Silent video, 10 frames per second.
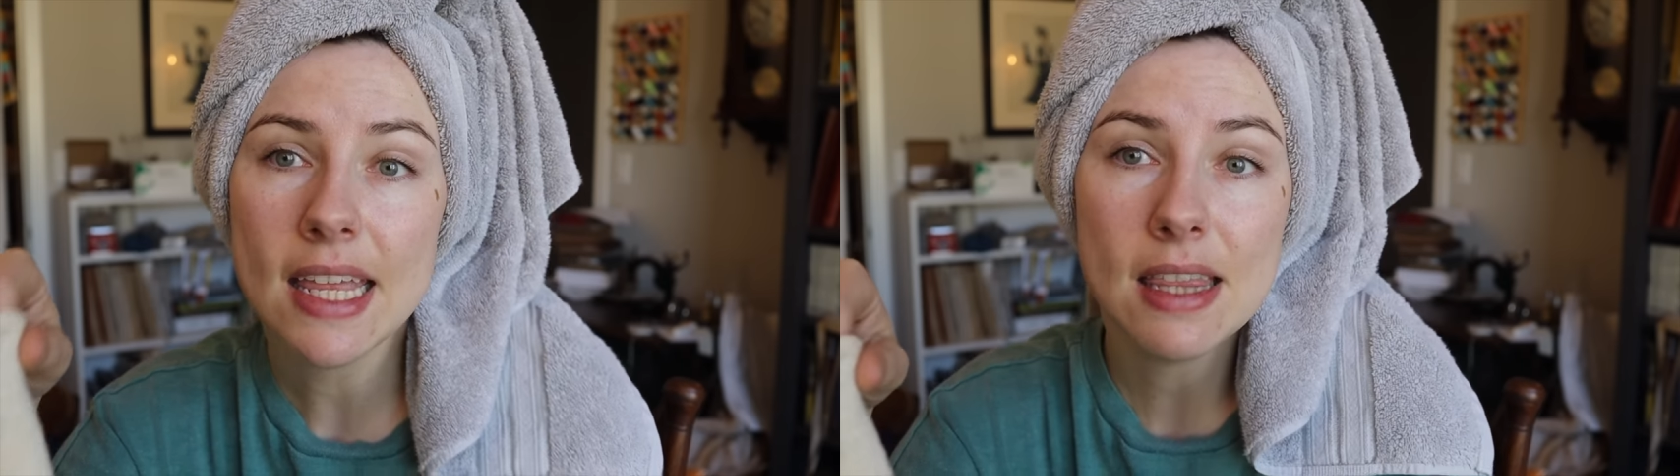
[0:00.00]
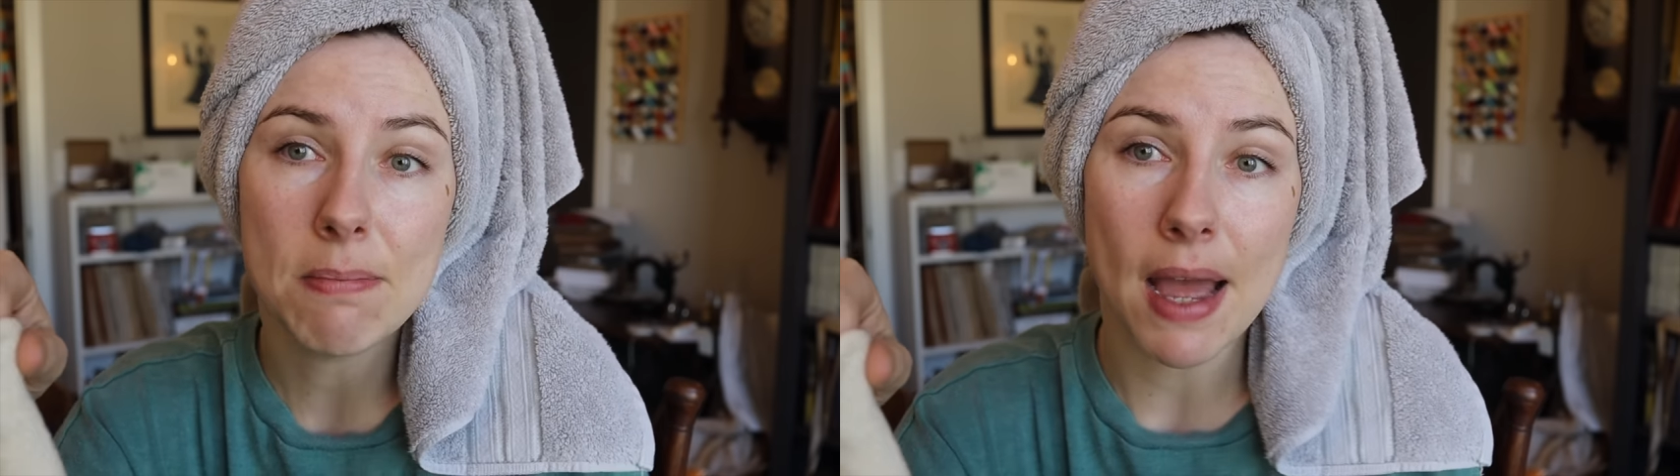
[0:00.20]

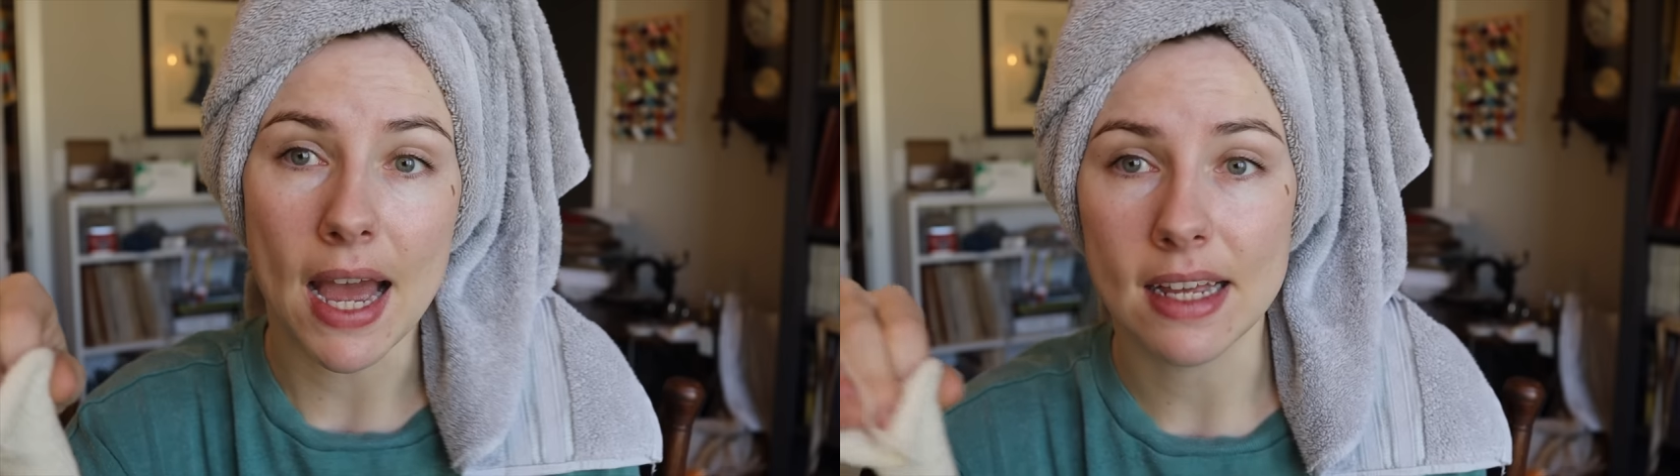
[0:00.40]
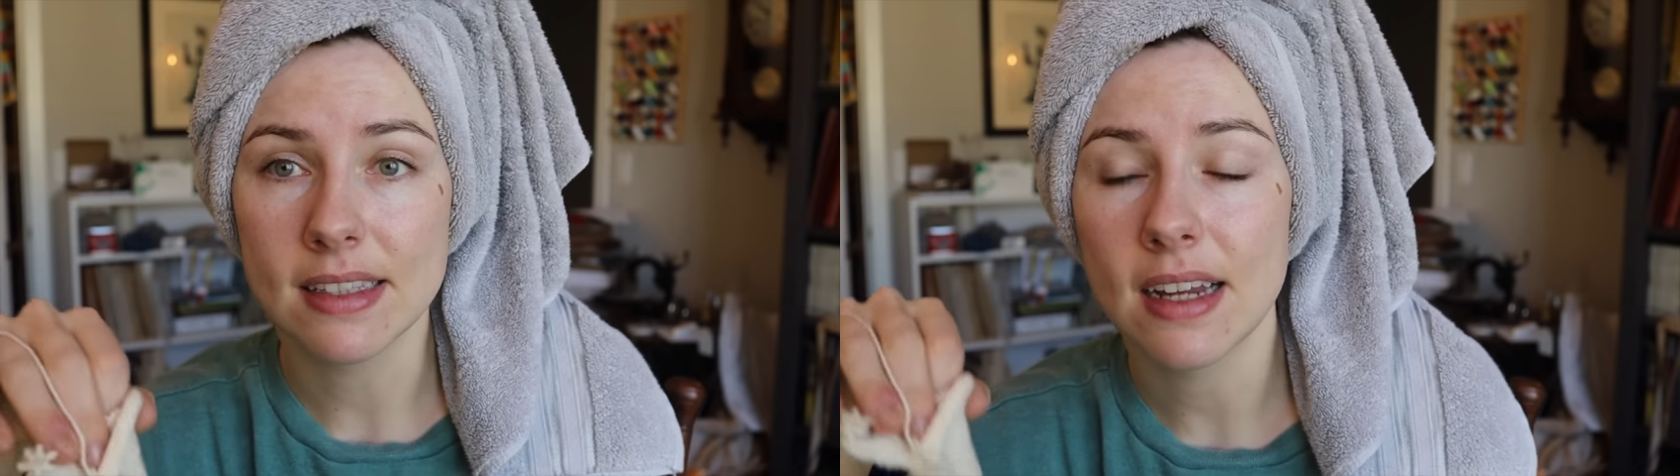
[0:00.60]
in the
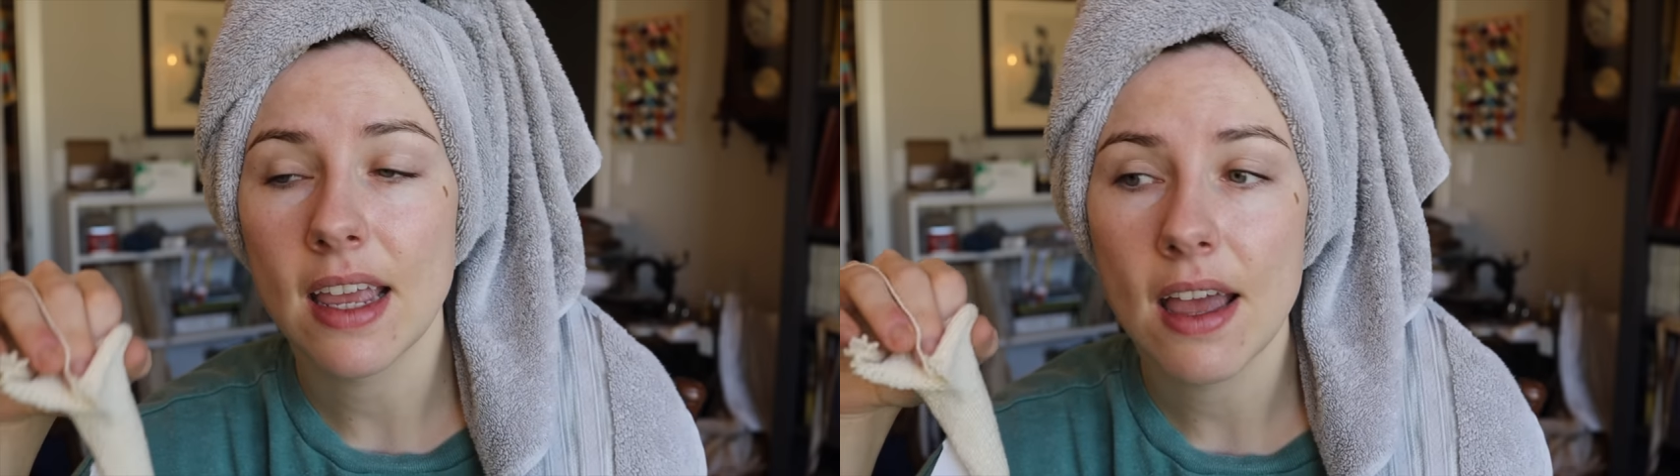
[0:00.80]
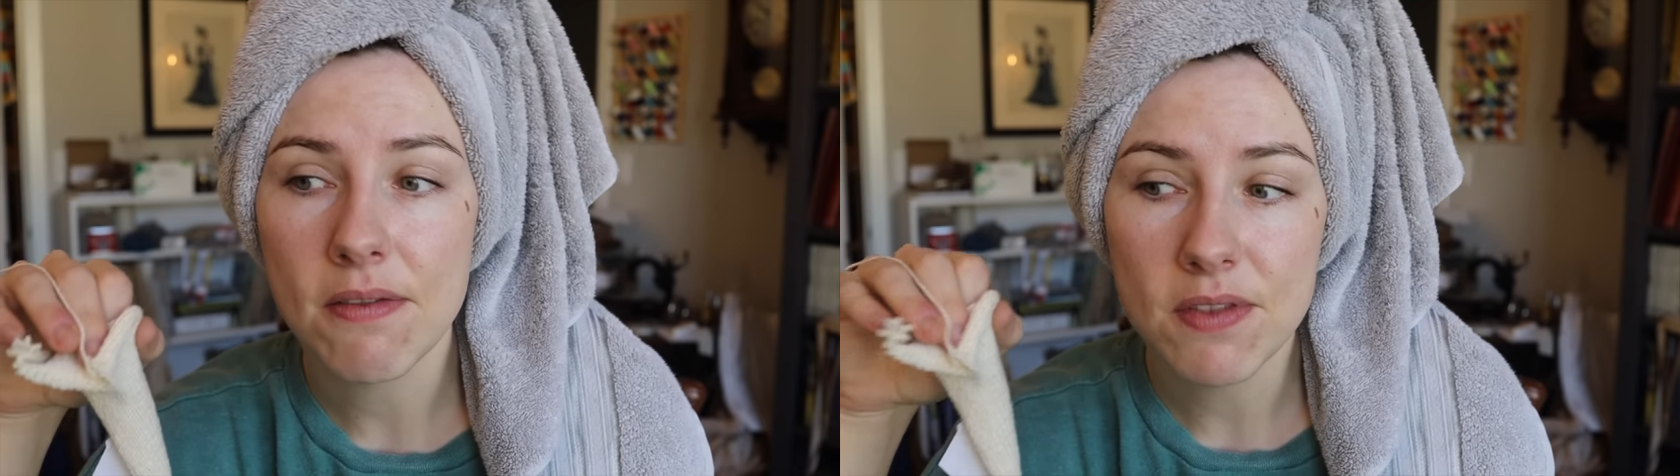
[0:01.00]
past,
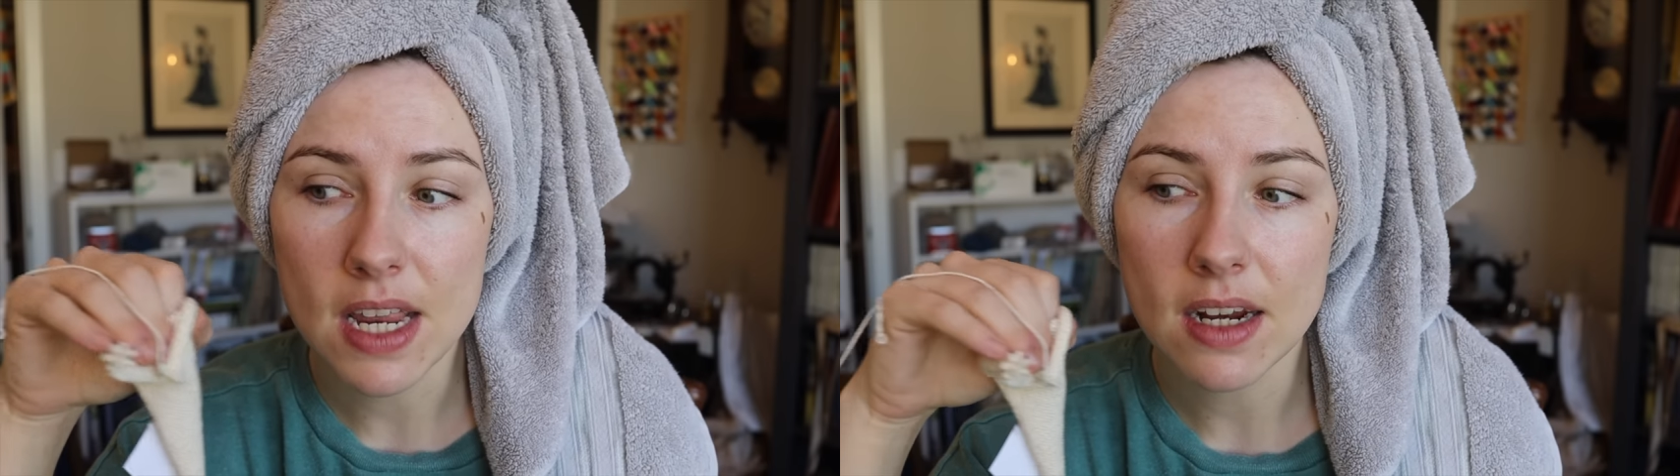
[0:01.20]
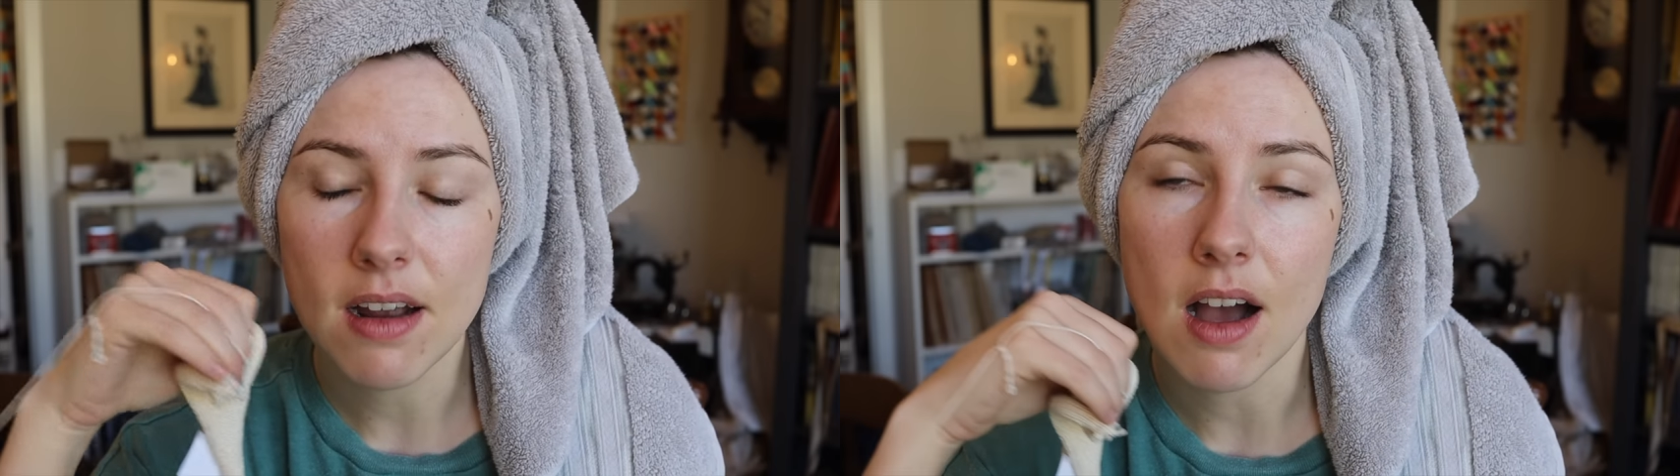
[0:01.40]
I have
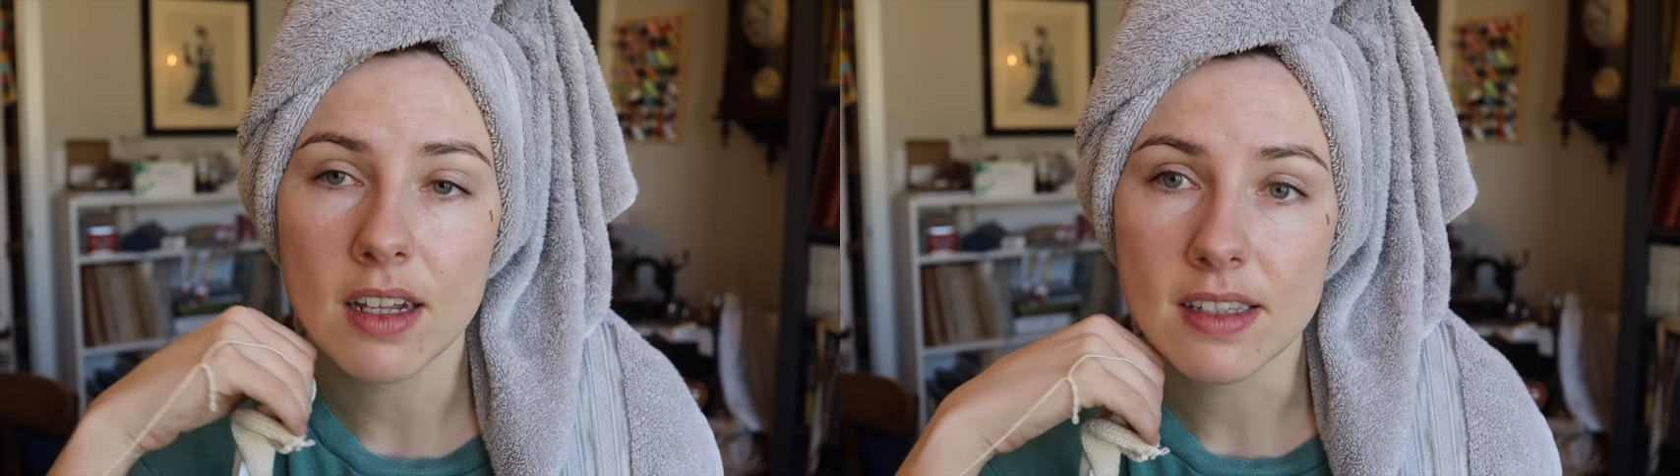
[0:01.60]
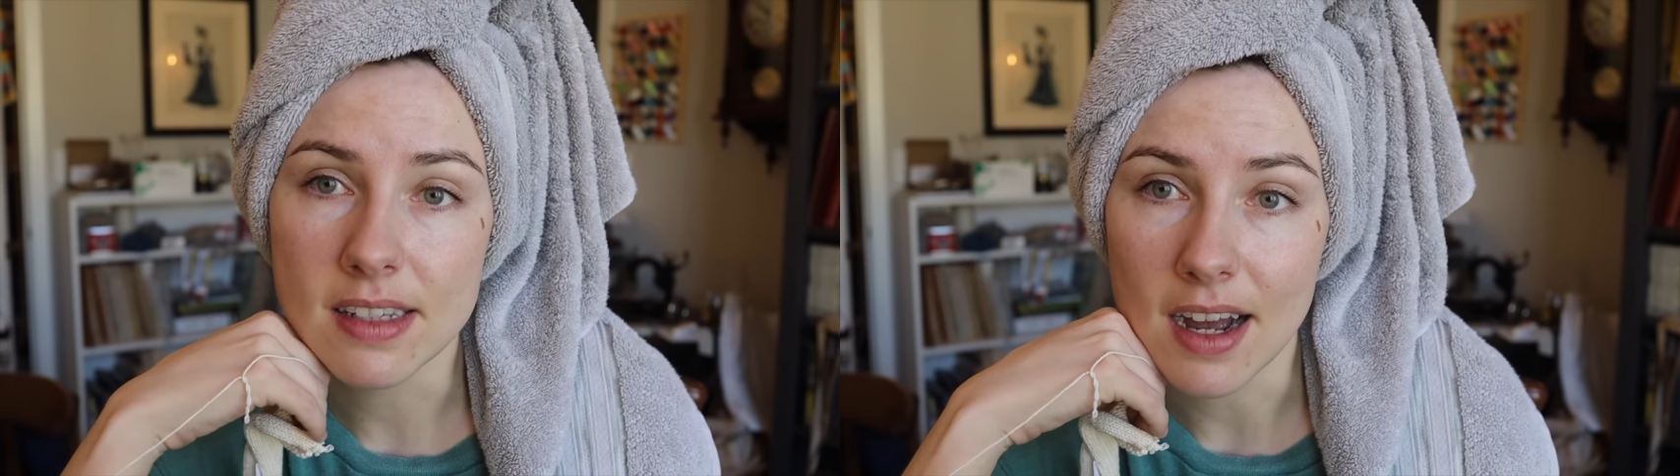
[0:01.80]
knit
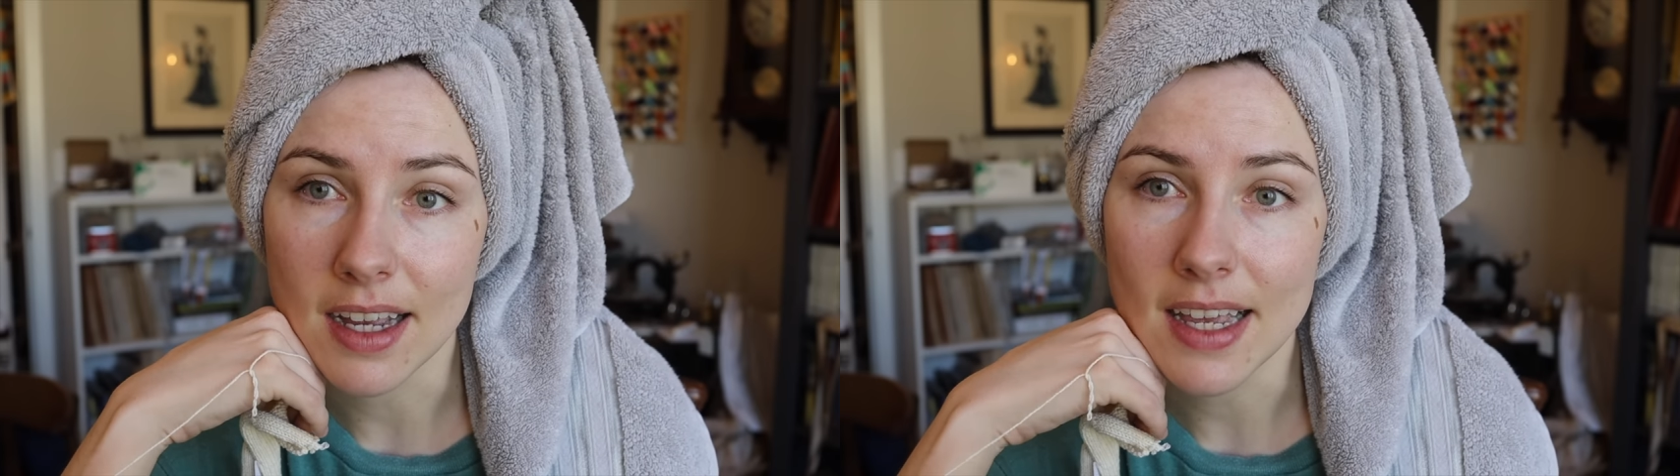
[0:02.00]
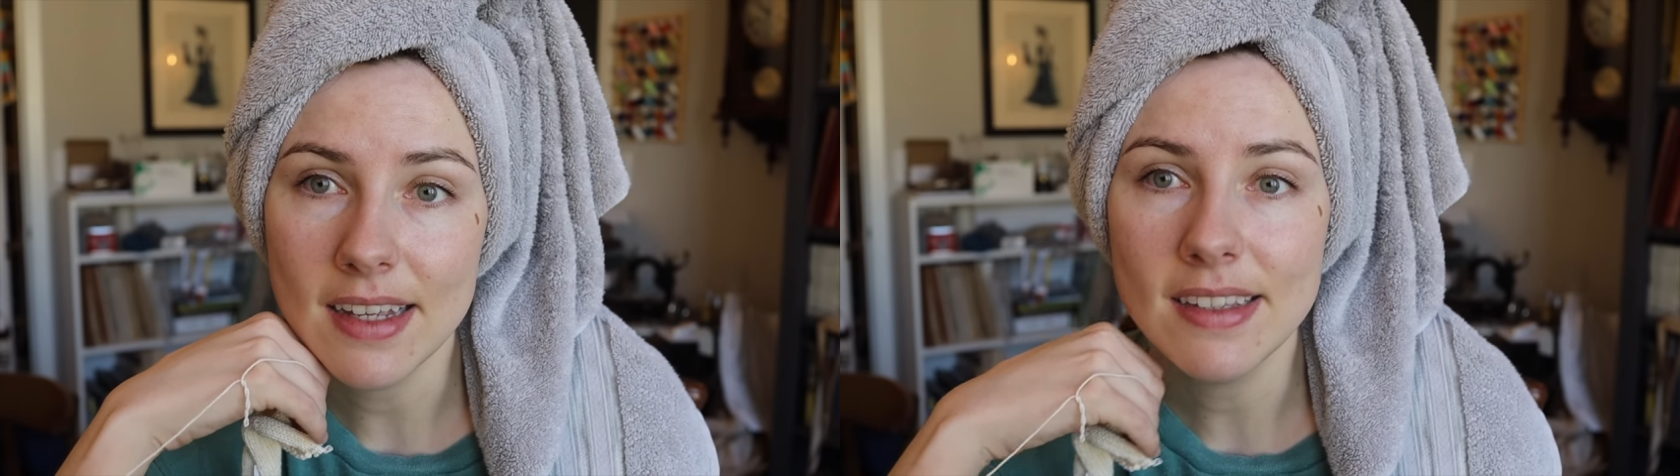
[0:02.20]
cotton
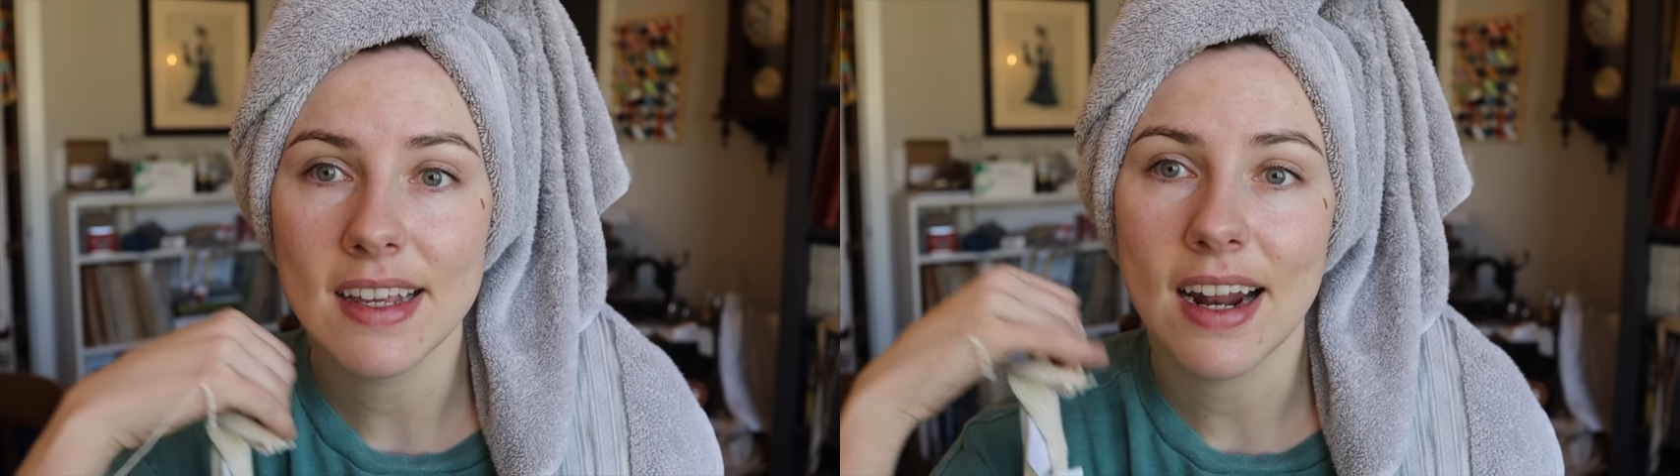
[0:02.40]
stockings,